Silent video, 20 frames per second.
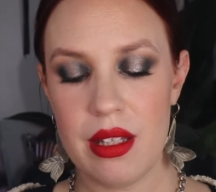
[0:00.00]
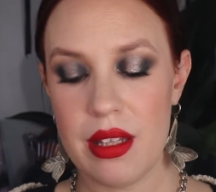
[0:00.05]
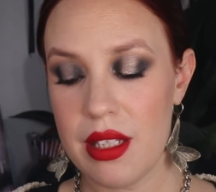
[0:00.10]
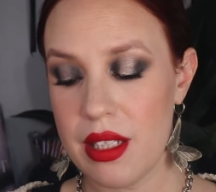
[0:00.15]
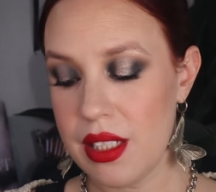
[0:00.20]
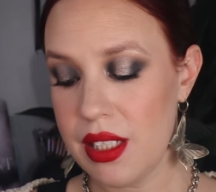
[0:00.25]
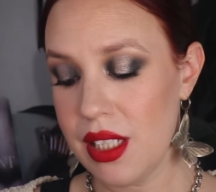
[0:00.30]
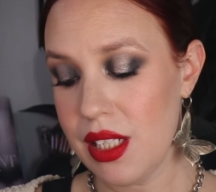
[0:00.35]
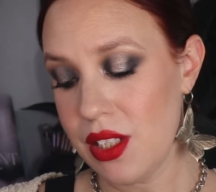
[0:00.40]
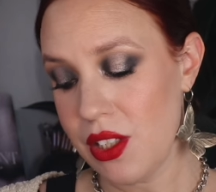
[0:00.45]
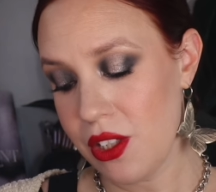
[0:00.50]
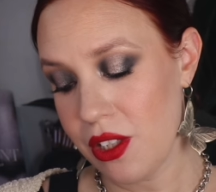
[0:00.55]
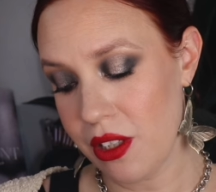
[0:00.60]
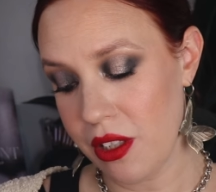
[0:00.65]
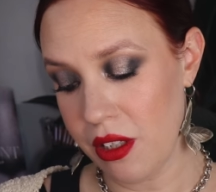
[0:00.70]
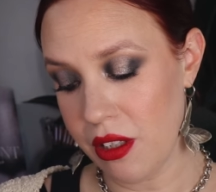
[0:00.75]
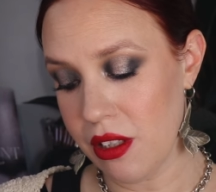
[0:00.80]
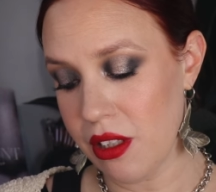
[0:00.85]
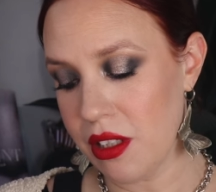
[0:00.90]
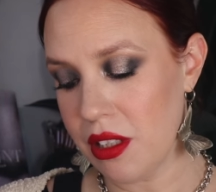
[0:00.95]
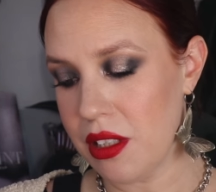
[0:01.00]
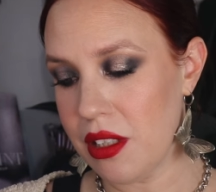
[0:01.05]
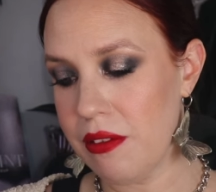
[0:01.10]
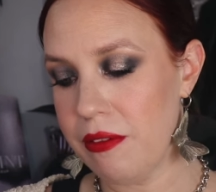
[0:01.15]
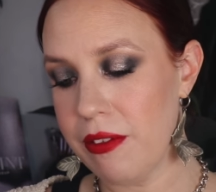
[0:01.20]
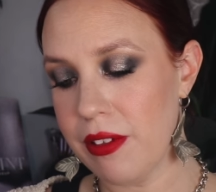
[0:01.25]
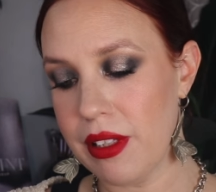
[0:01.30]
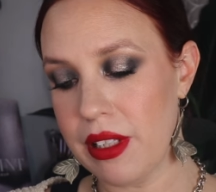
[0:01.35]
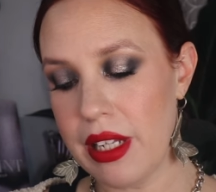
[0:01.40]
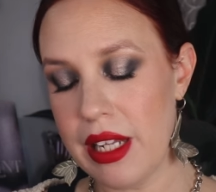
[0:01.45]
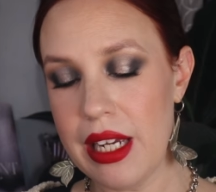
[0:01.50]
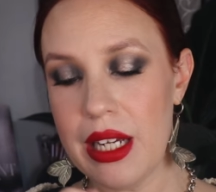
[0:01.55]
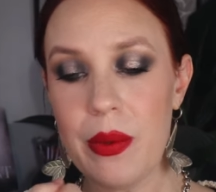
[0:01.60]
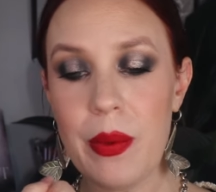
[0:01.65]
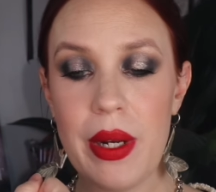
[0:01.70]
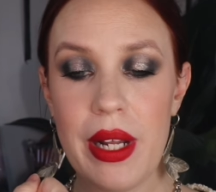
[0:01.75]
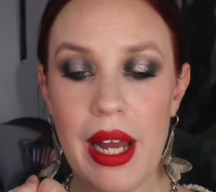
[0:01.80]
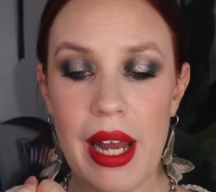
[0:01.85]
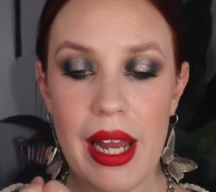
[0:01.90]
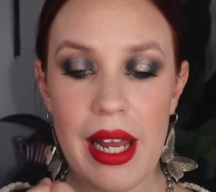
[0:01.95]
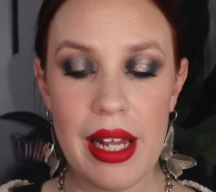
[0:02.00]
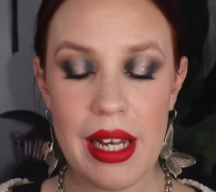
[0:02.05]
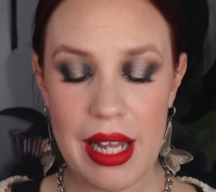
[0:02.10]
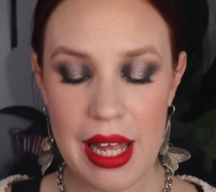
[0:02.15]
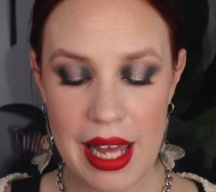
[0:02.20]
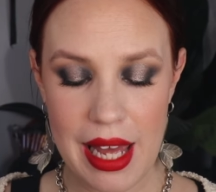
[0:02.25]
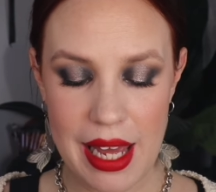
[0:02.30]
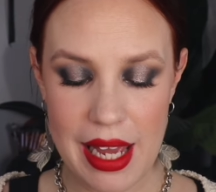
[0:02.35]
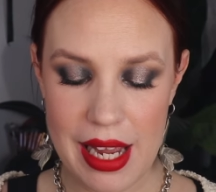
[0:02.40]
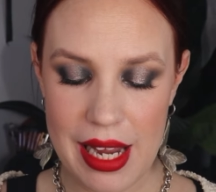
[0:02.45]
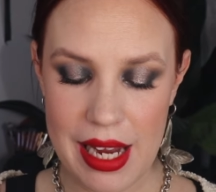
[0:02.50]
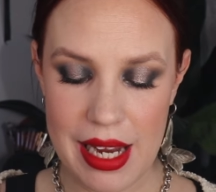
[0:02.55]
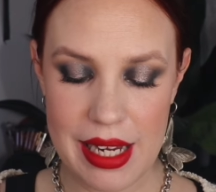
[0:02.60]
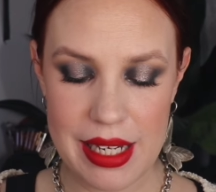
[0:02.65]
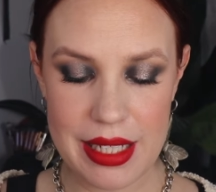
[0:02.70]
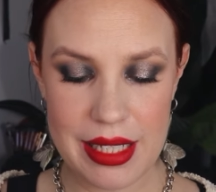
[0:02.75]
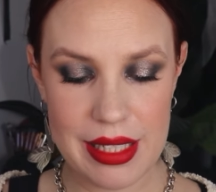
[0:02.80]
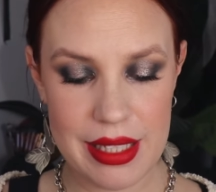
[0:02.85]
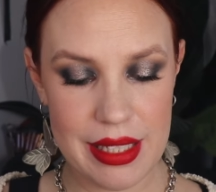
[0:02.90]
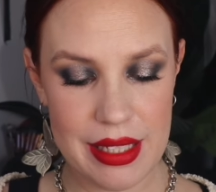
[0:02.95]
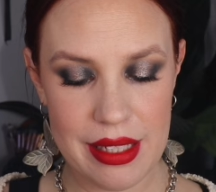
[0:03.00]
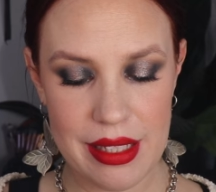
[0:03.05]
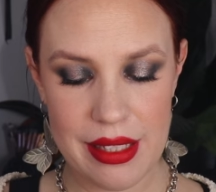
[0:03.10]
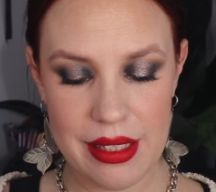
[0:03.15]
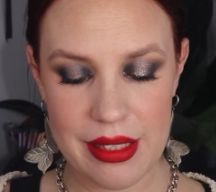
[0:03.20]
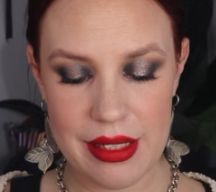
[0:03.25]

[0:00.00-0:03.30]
This is your girl for liquid highlights.